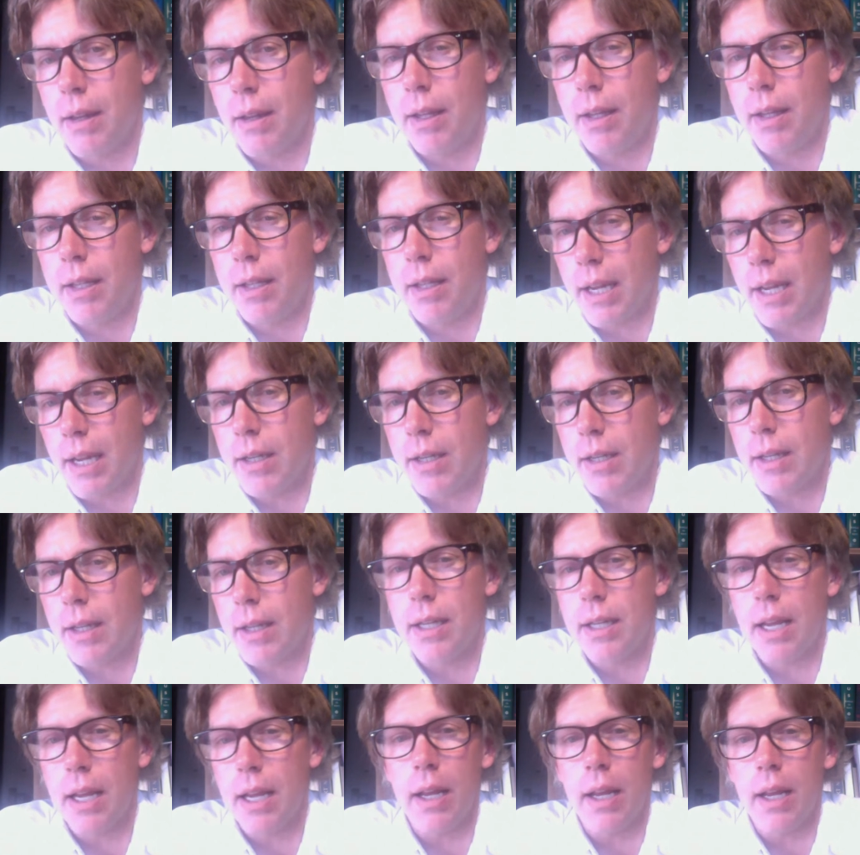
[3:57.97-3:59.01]
in the end of the
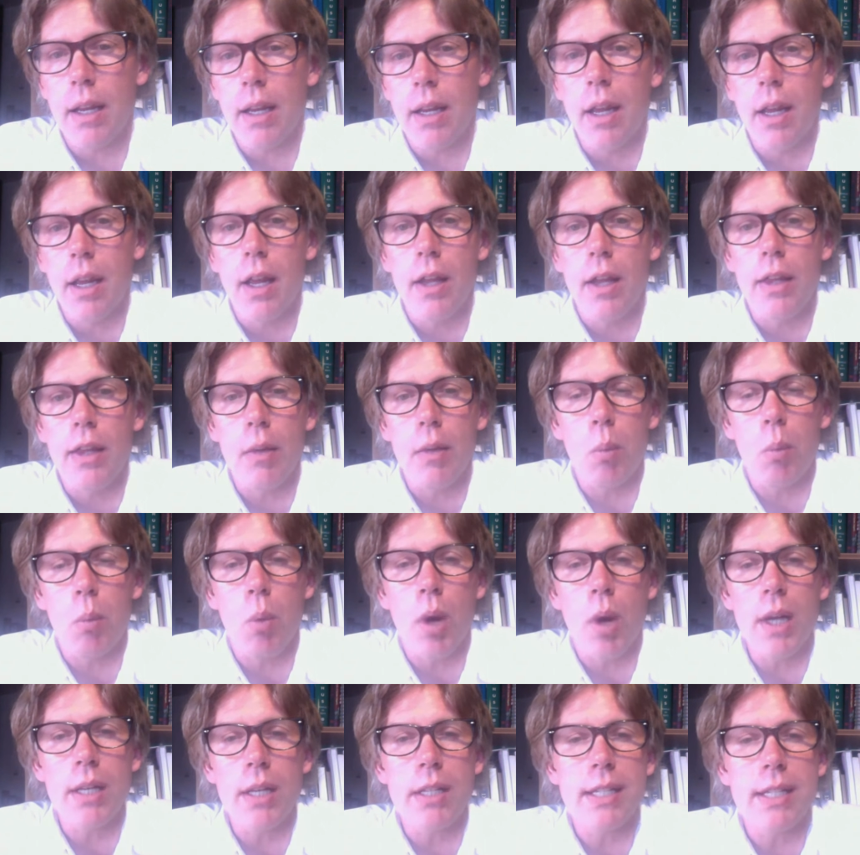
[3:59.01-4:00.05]
day, that
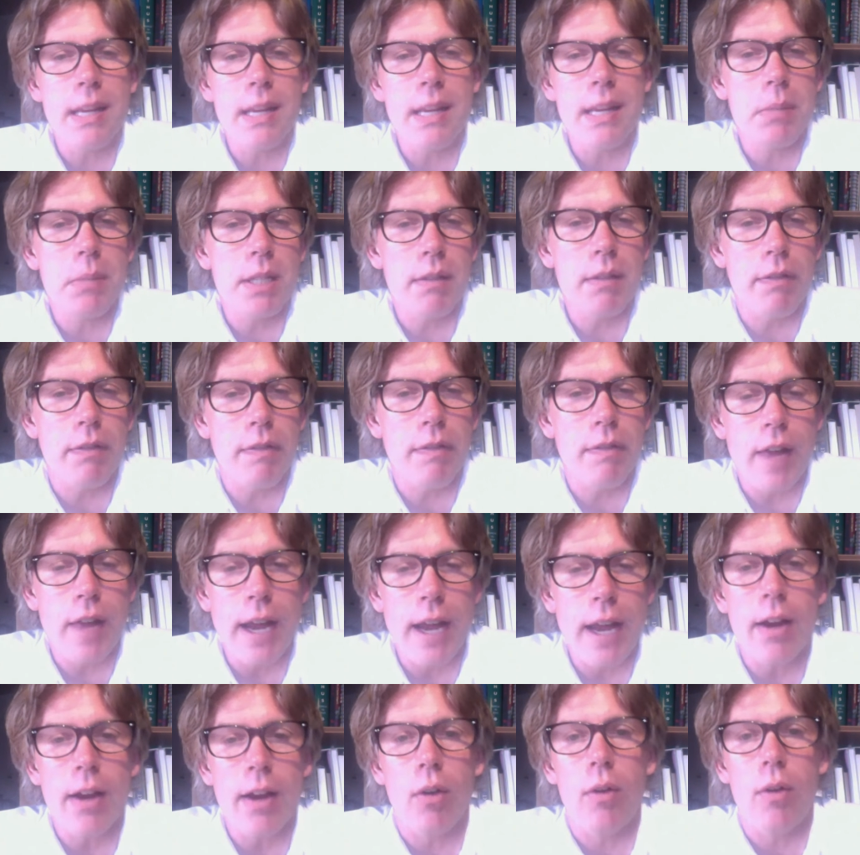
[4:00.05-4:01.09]
what seems to
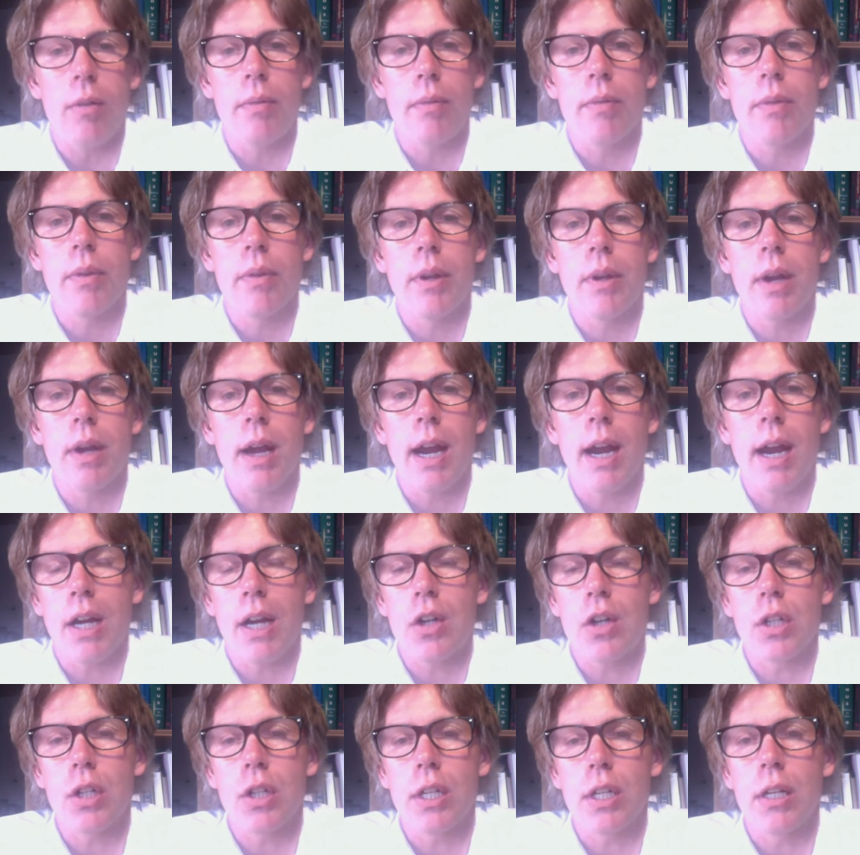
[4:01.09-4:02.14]
fail
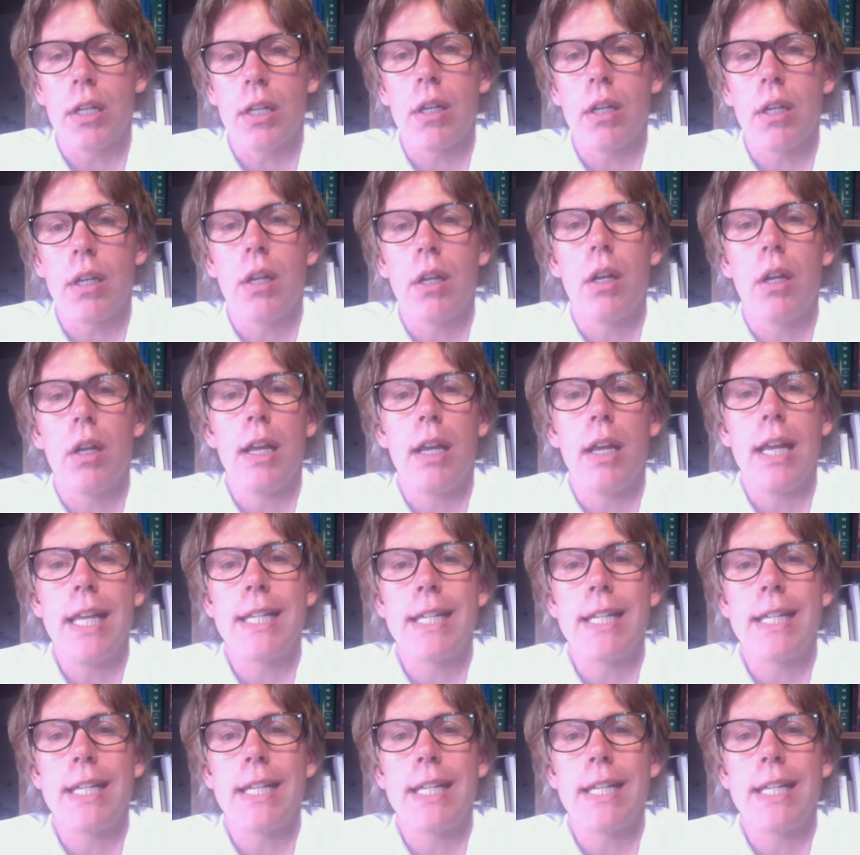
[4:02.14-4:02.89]
actually is